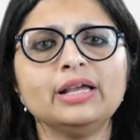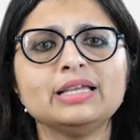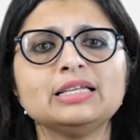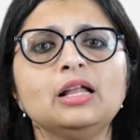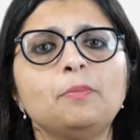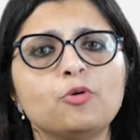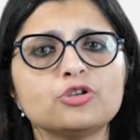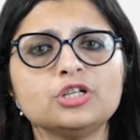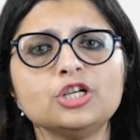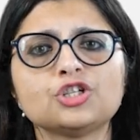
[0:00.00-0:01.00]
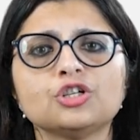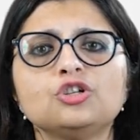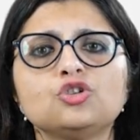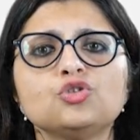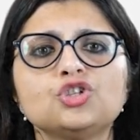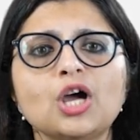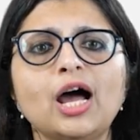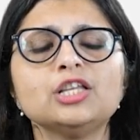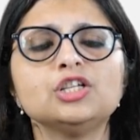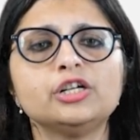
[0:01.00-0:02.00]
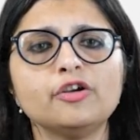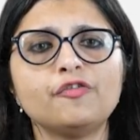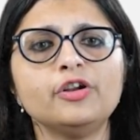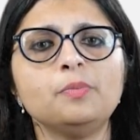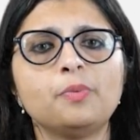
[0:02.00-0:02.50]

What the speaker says: is in a position to charge a different